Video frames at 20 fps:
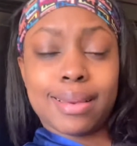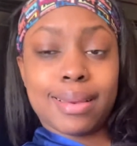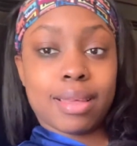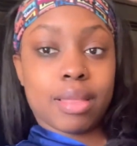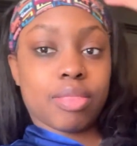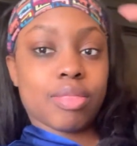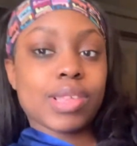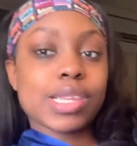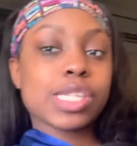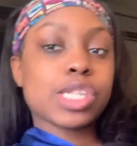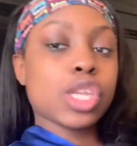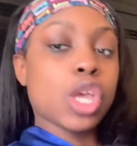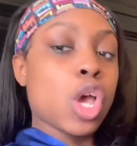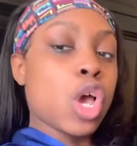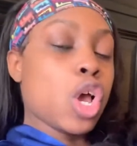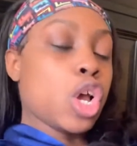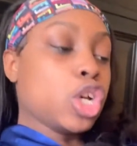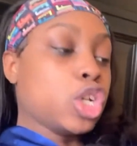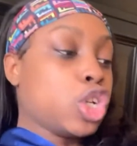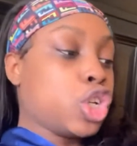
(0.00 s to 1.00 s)
this
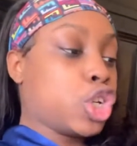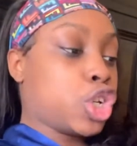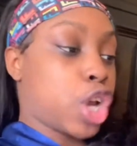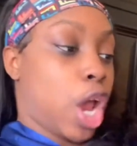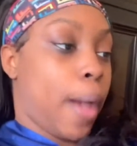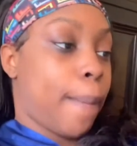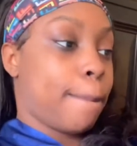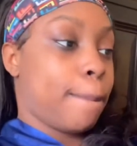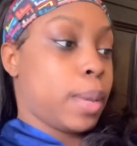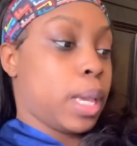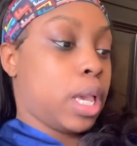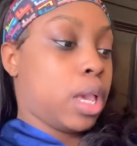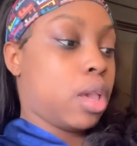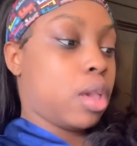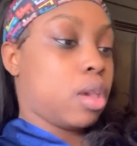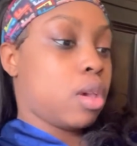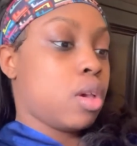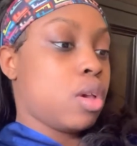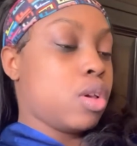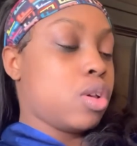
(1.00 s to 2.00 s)

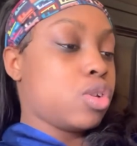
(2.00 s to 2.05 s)
shopping.